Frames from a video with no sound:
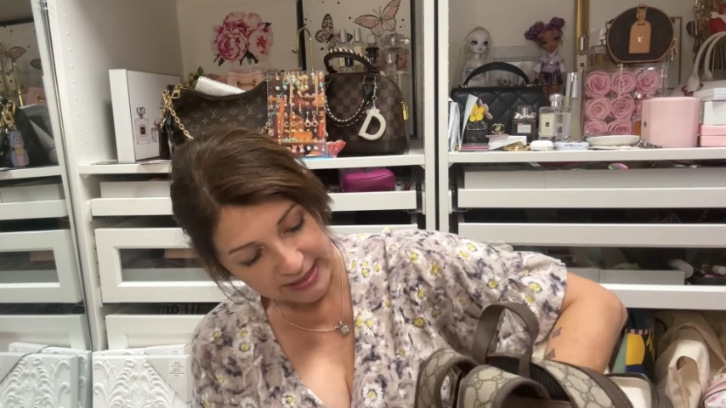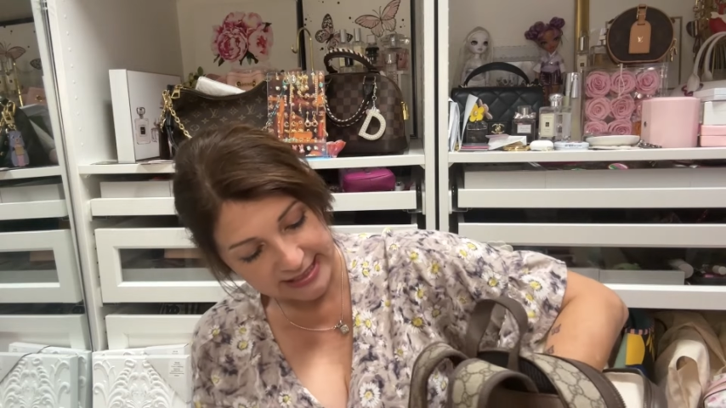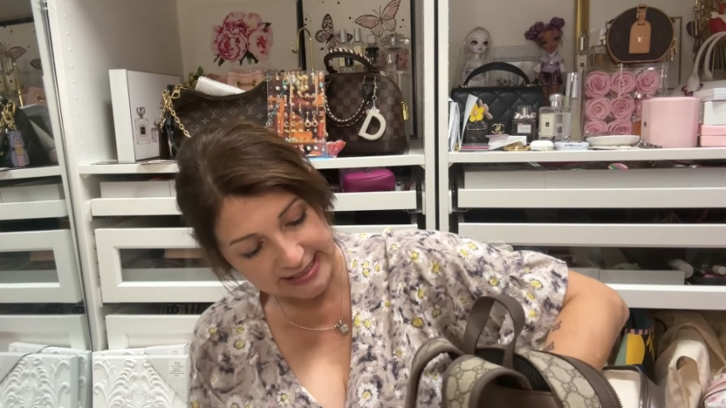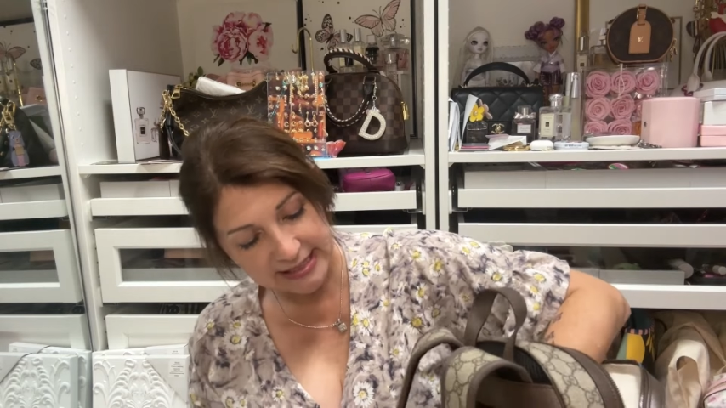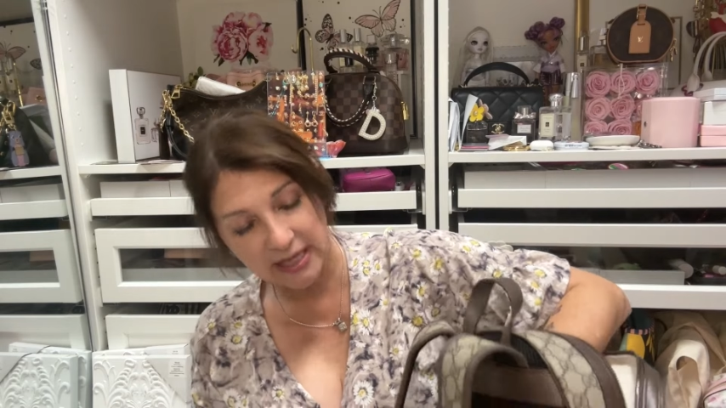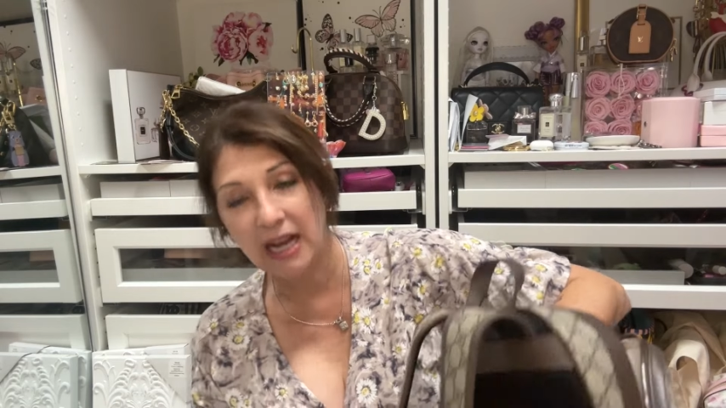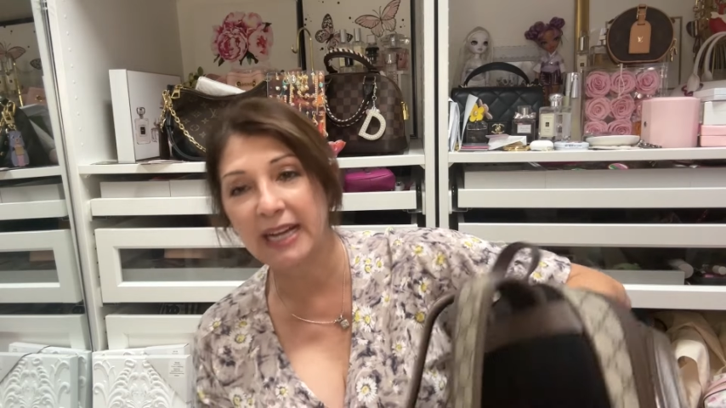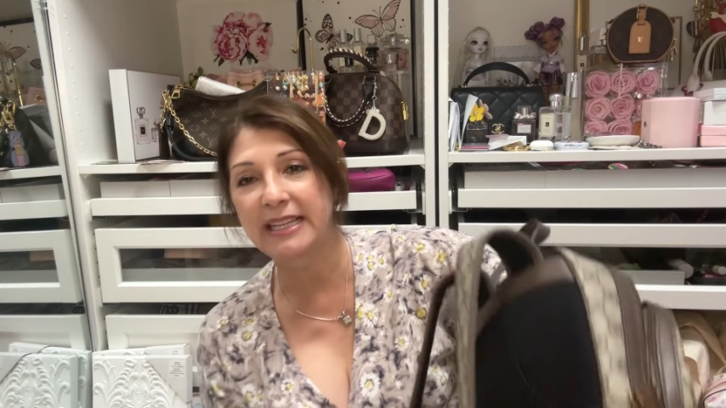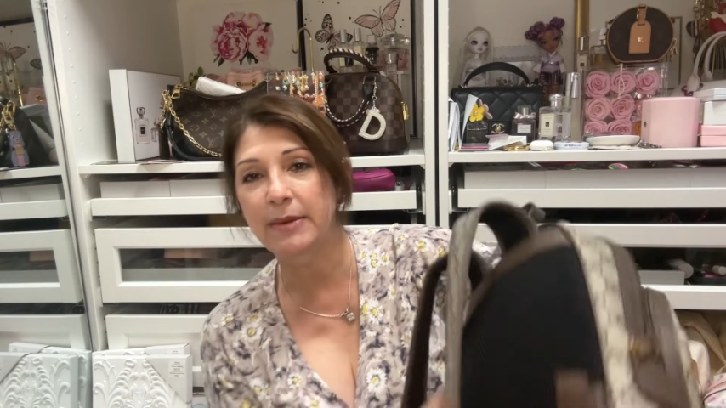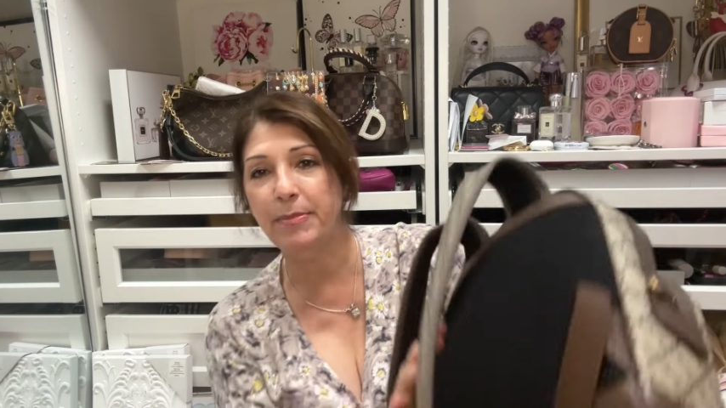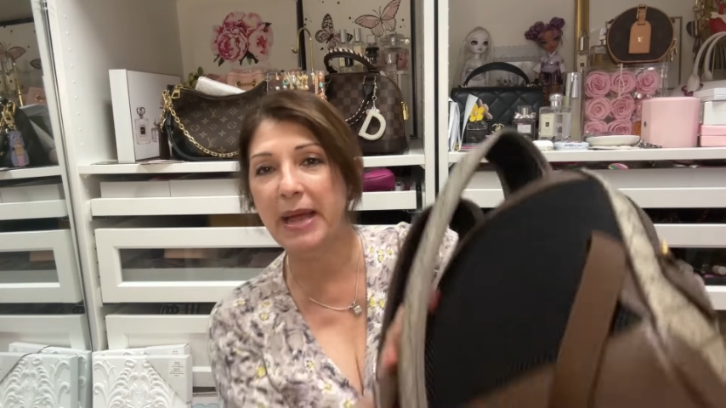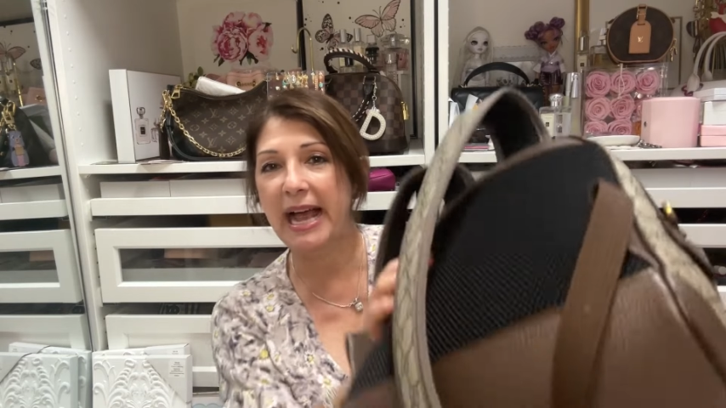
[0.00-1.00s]
is kind
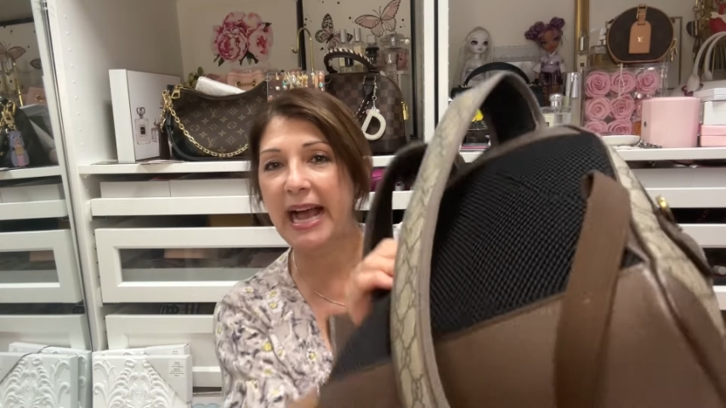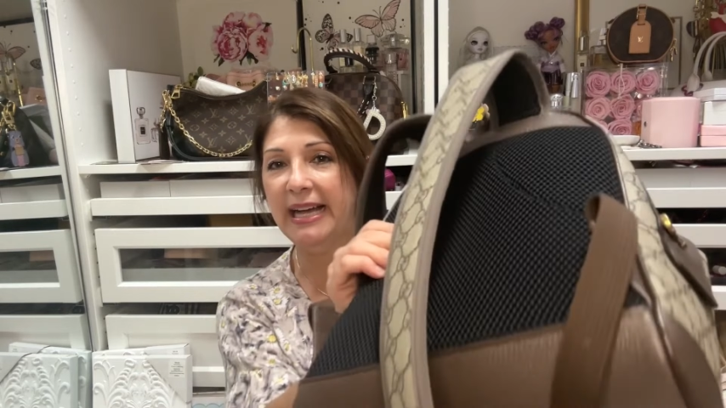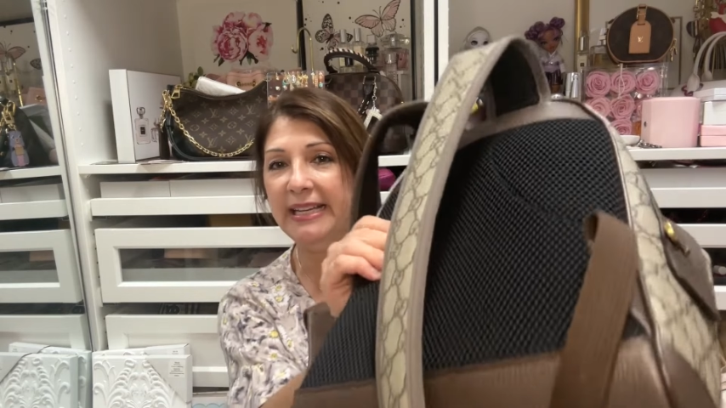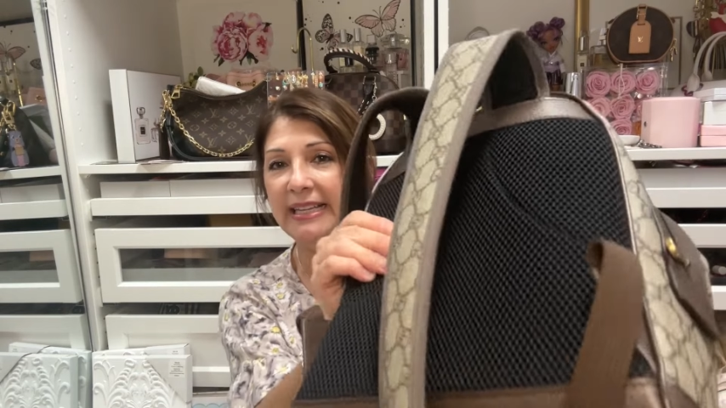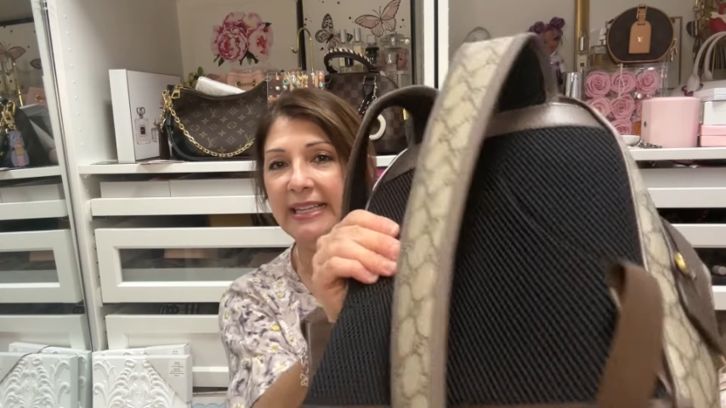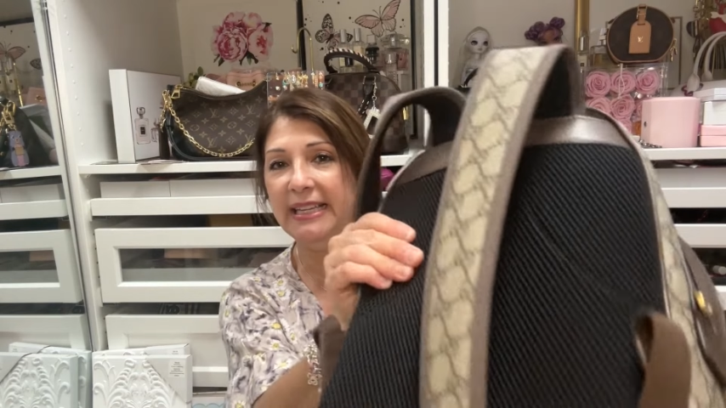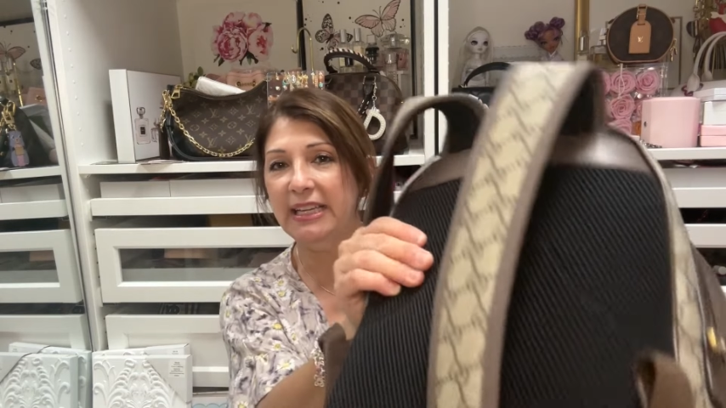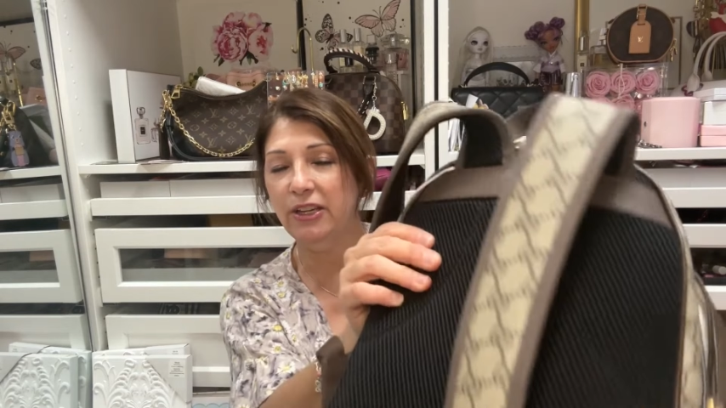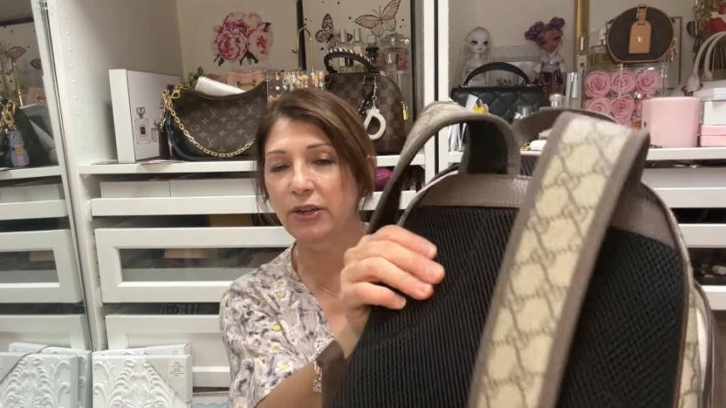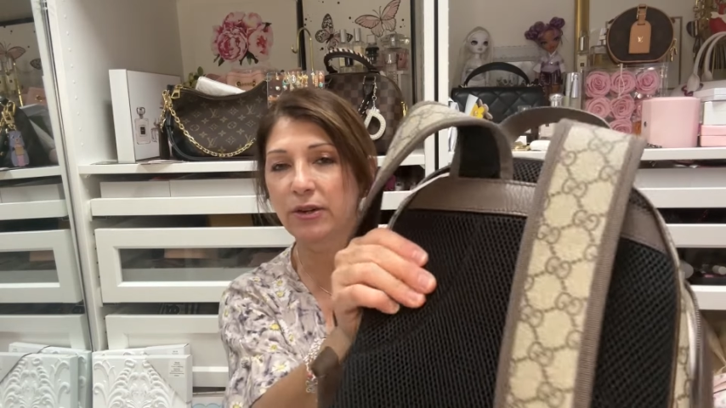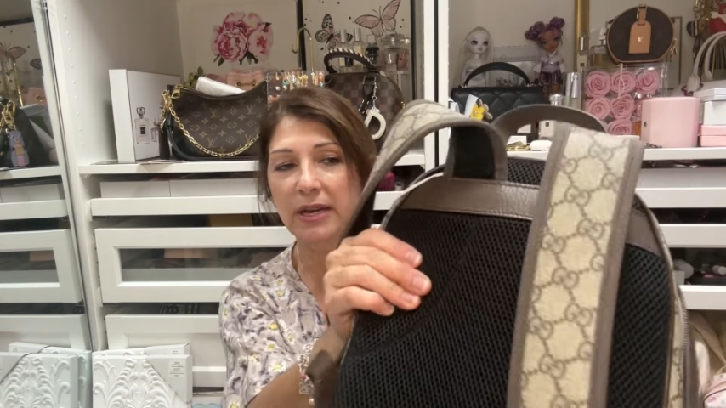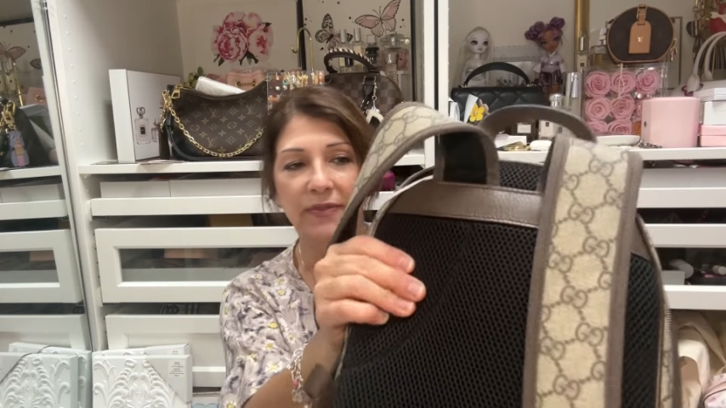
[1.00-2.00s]
of padded
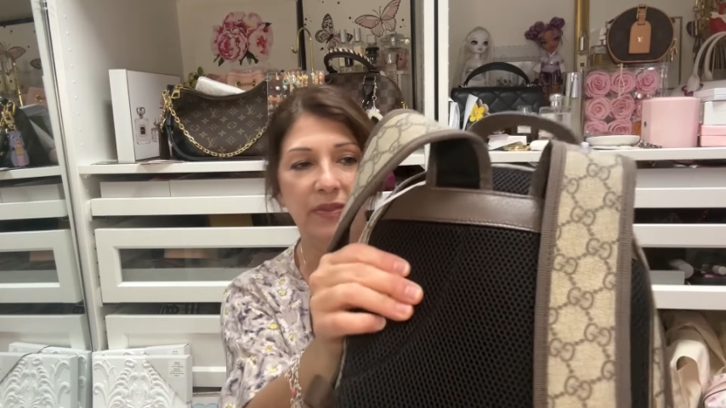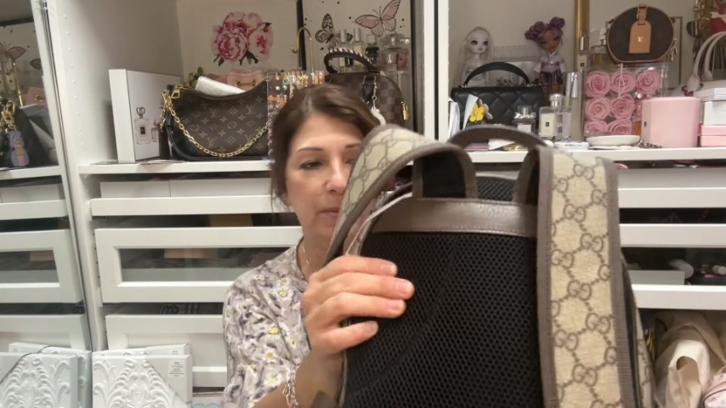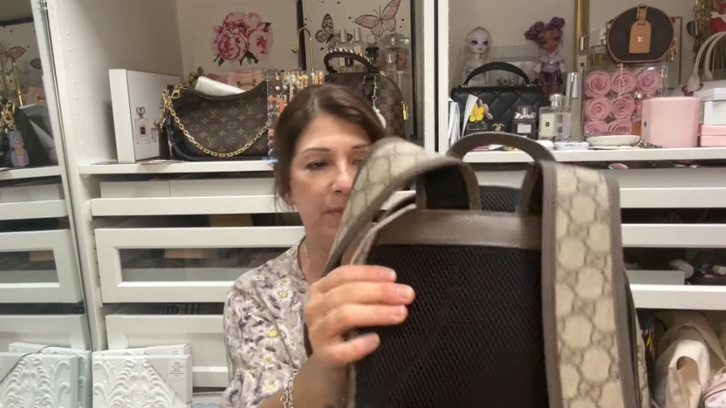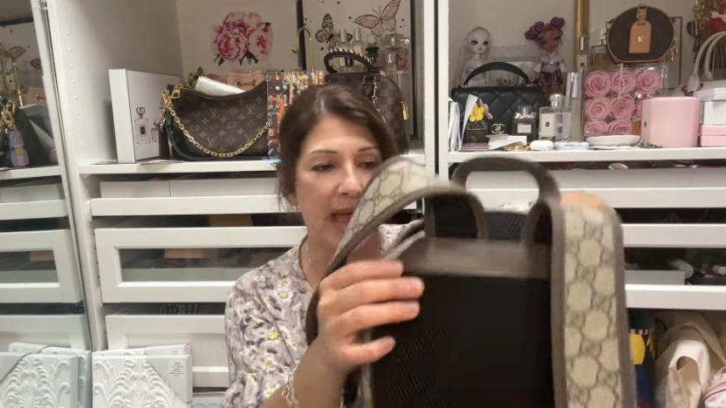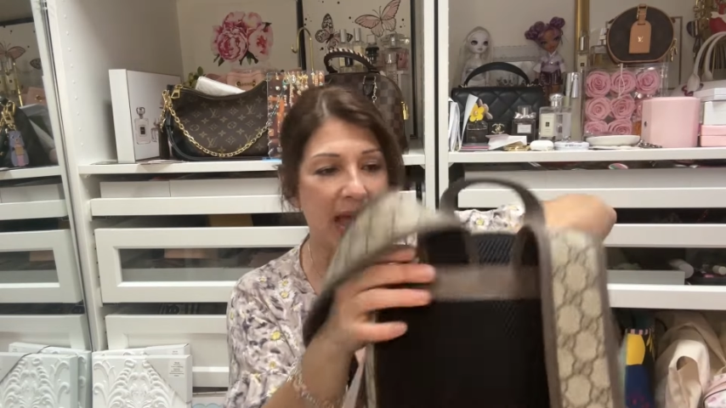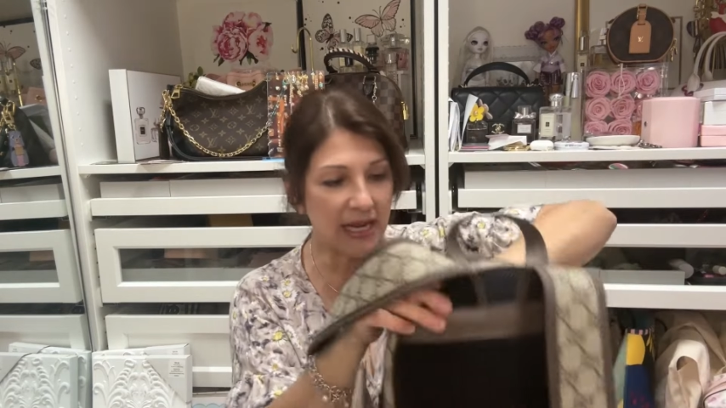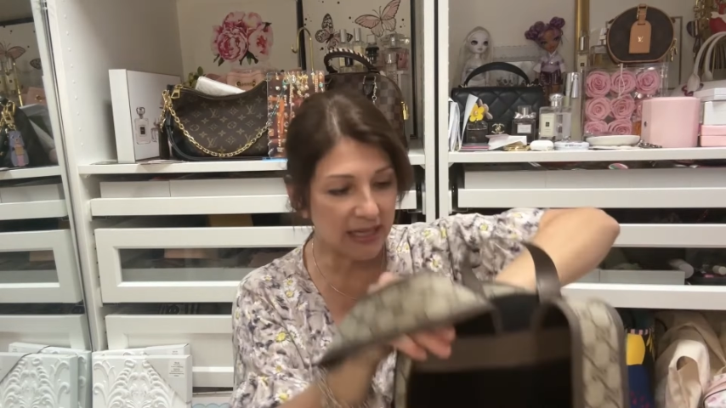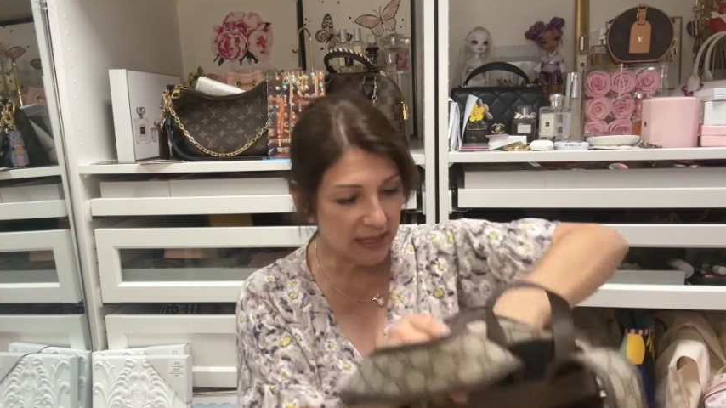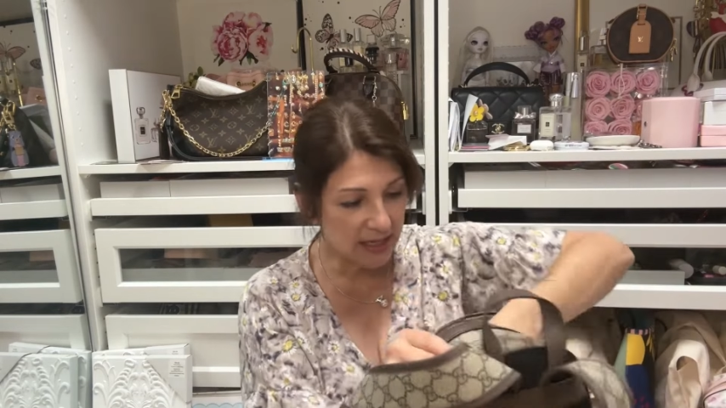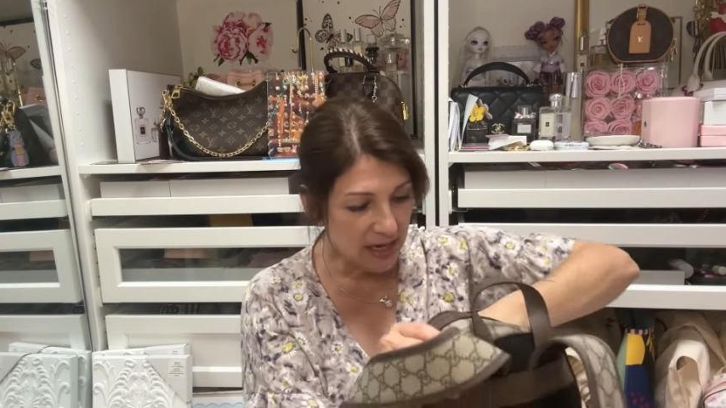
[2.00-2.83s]
here at the back.